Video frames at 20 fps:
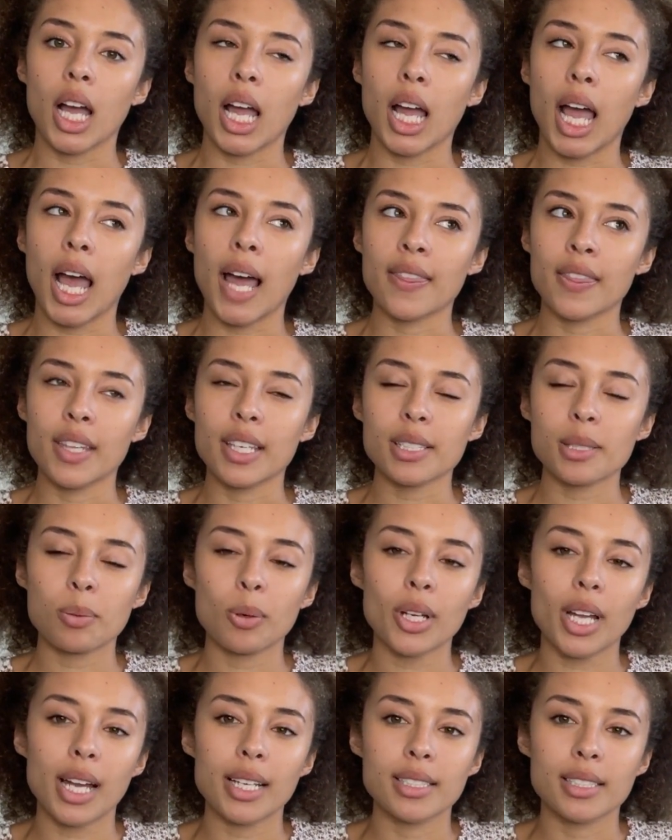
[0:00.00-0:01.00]
at this
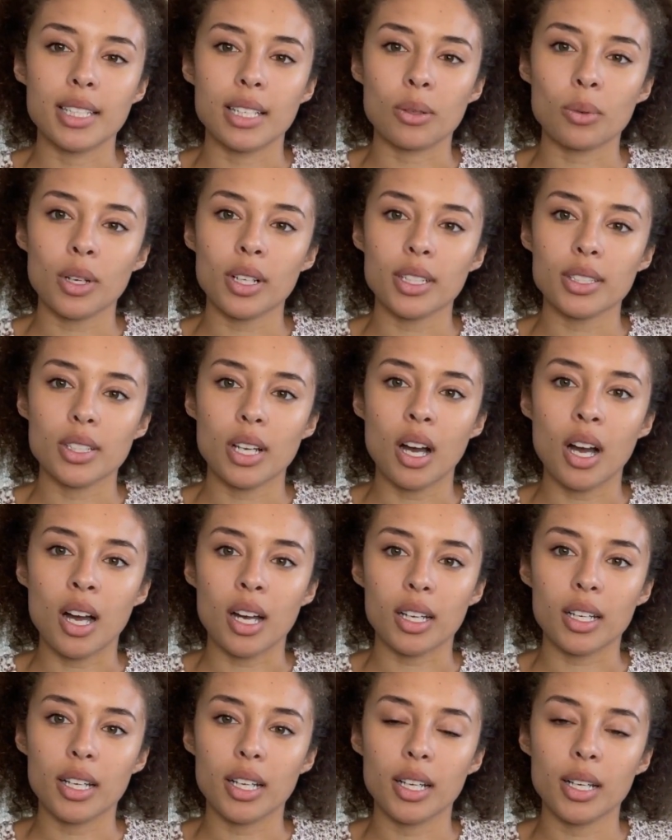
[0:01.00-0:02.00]
point, I did want to talk
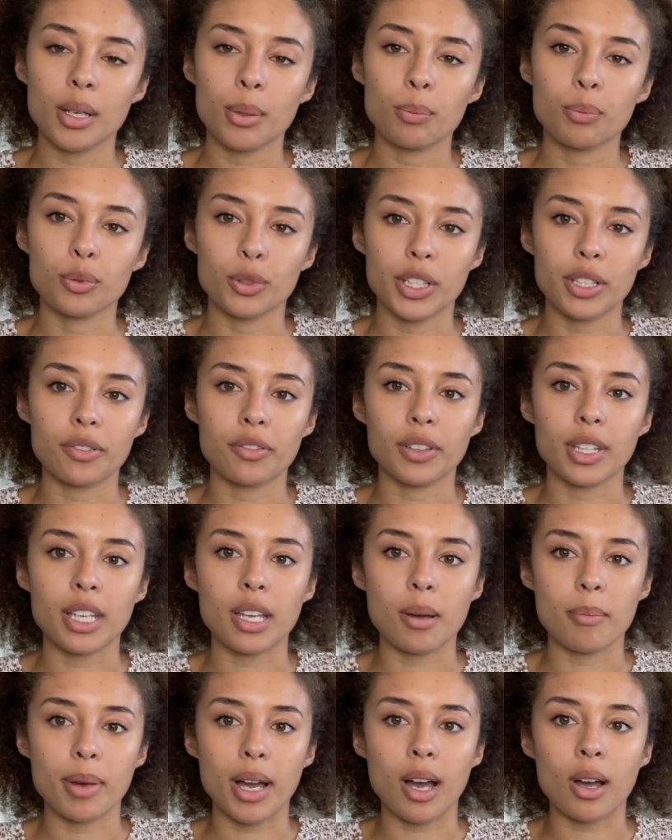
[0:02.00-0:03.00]
briefly
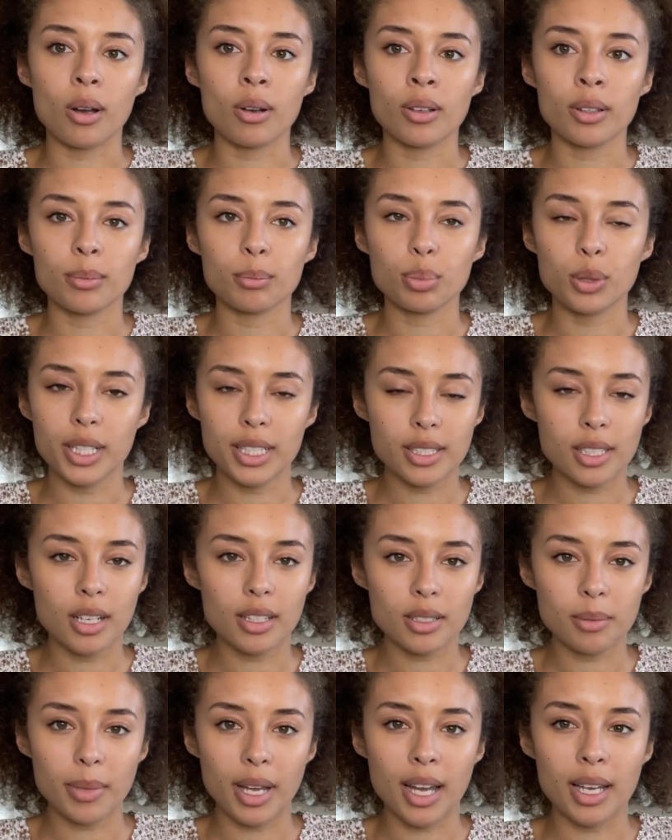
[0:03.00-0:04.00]
about print on
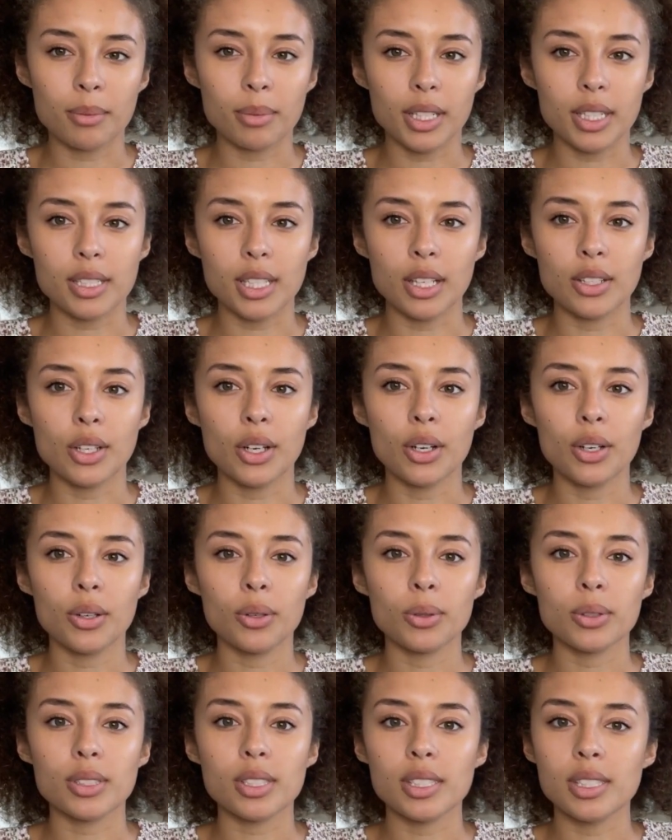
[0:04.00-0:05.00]
demand, because I
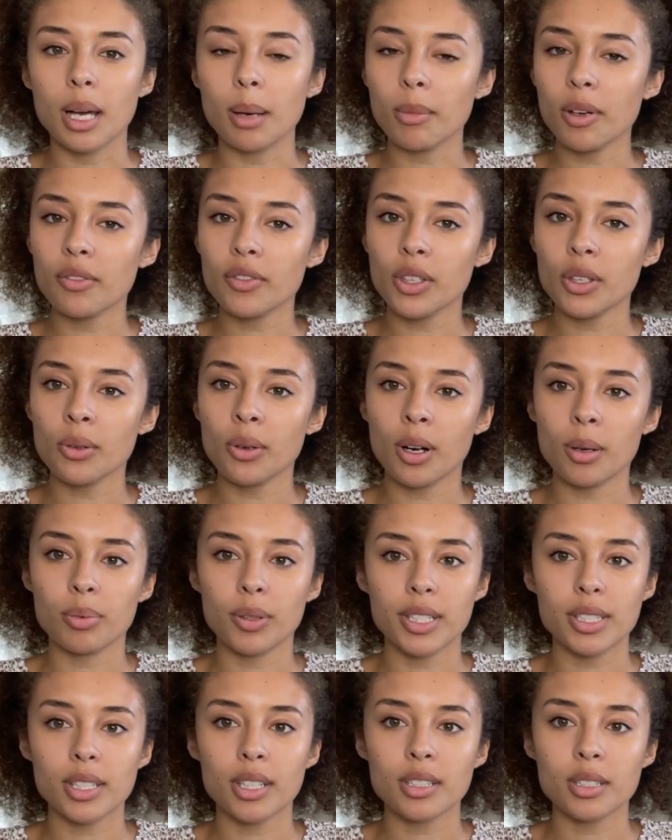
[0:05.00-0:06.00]
know some of you are
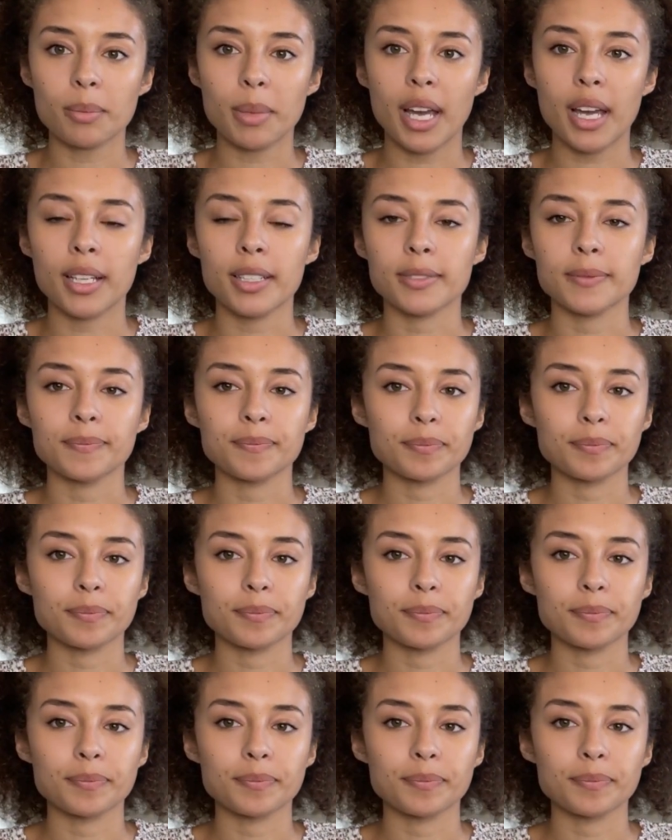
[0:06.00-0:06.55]
print on demand.